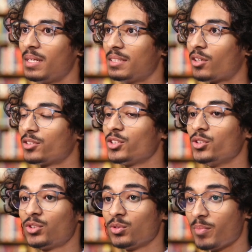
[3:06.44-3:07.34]
It's also
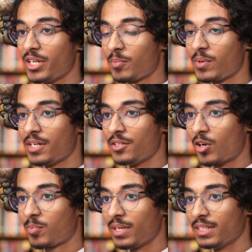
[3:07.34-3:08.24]
used to manipulate
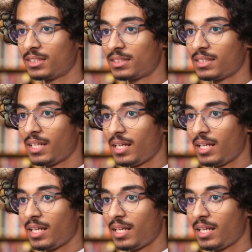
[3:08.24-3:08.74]
droplets